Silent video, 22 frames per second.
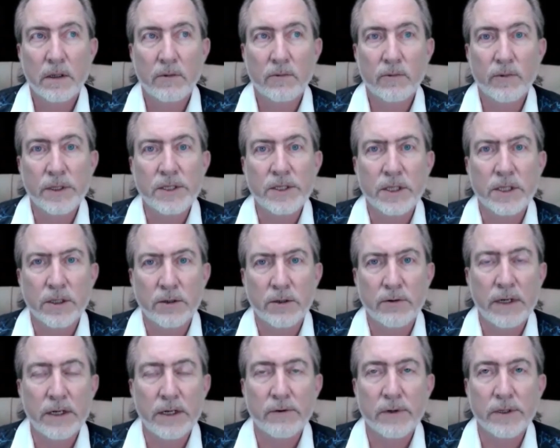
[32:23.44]
reaching a
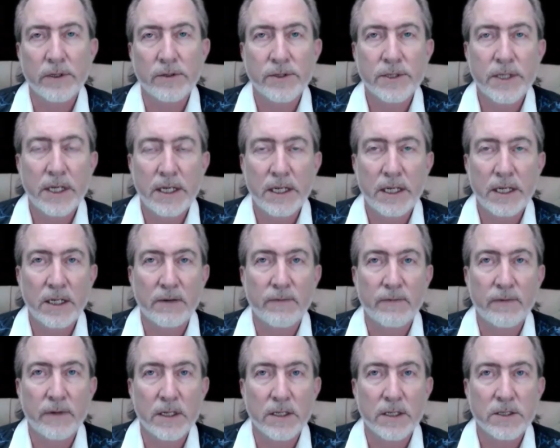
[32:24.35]
greater understanding
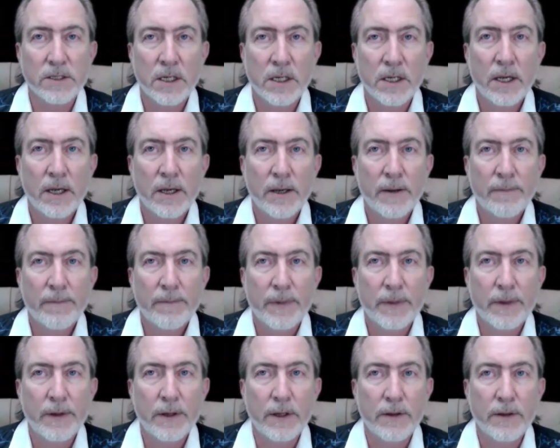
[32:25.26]
of this,
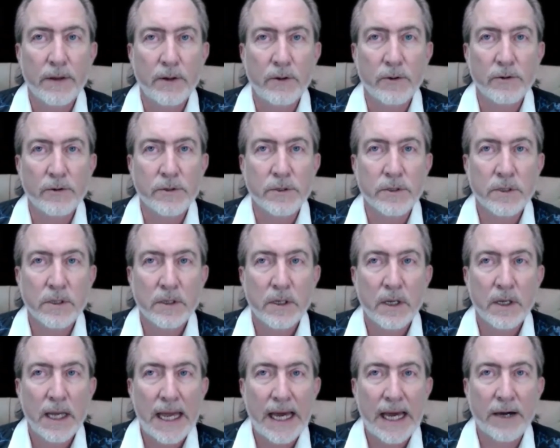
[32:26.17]
that those
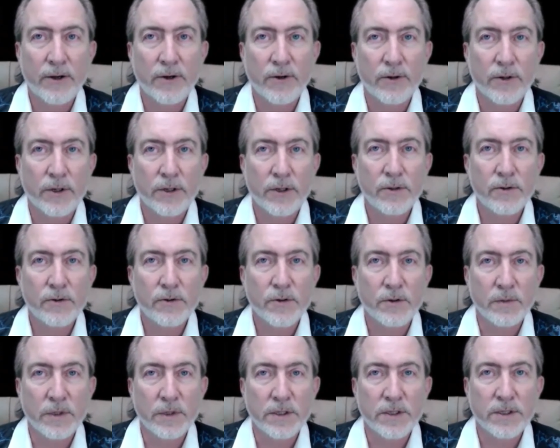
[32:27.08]
outer
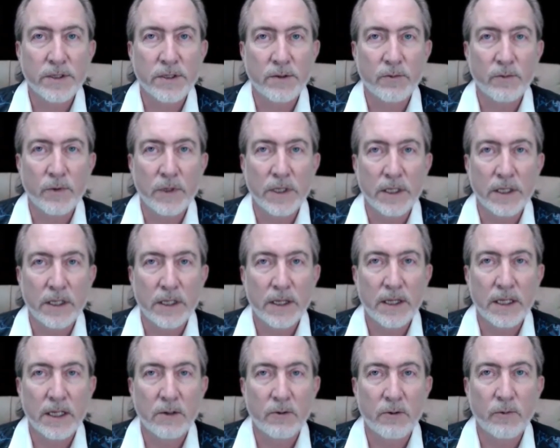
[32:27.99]
accoutrements that we
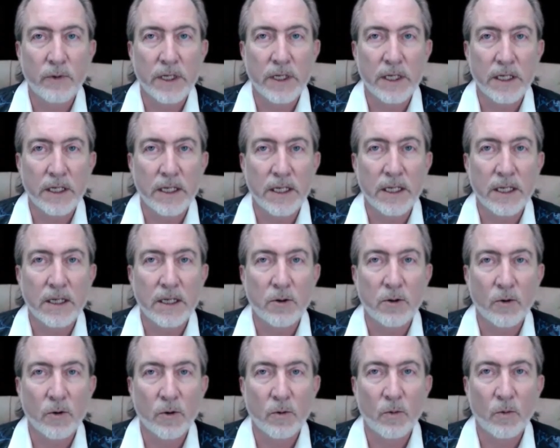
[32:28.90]
think we need
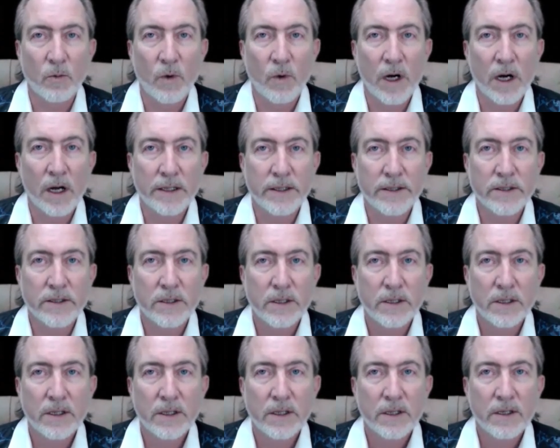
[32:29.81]
or want
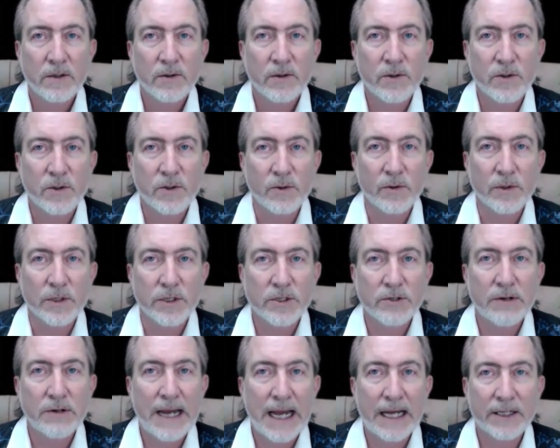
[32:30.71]
to
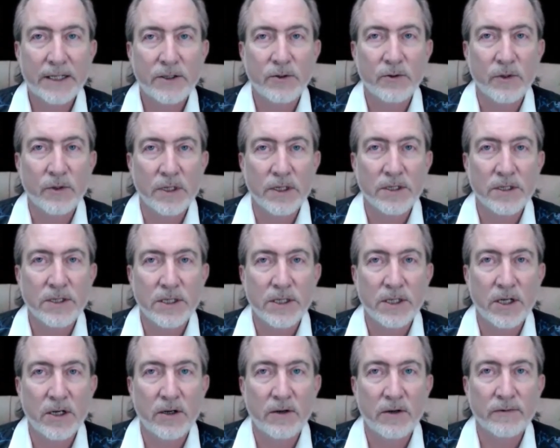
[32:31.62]
attract to
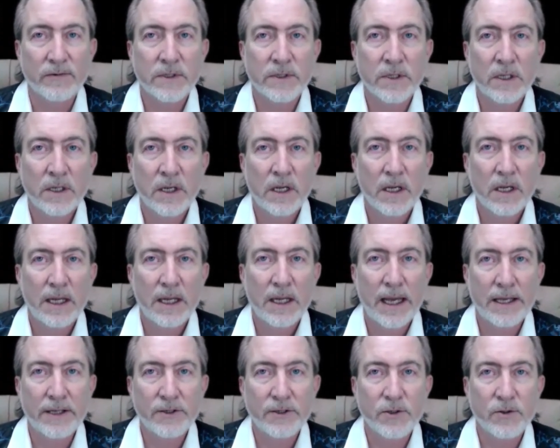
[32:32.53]
ourselves,
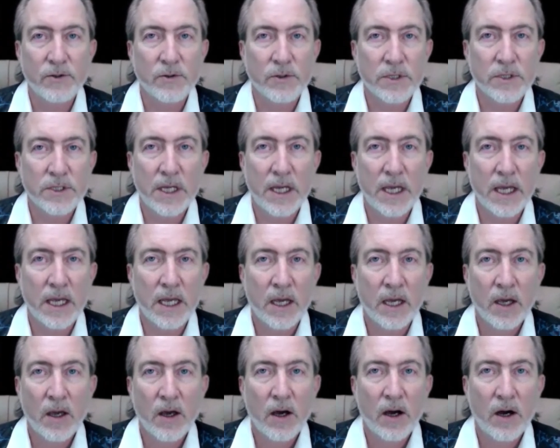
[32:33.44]
as you
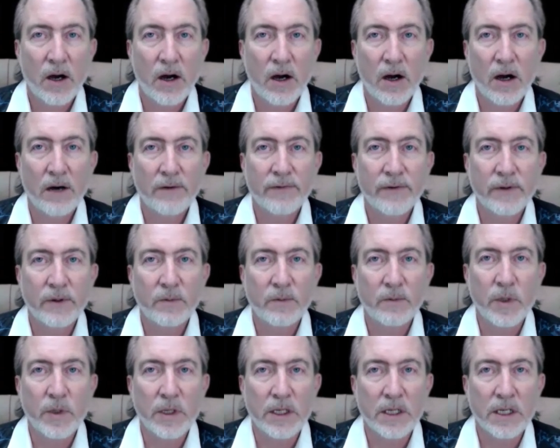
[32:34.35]
say, often
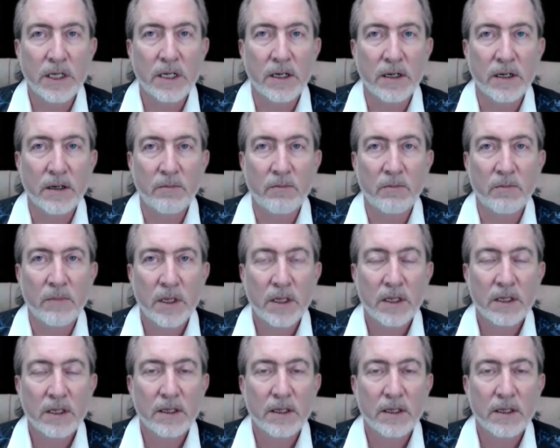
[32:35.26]
become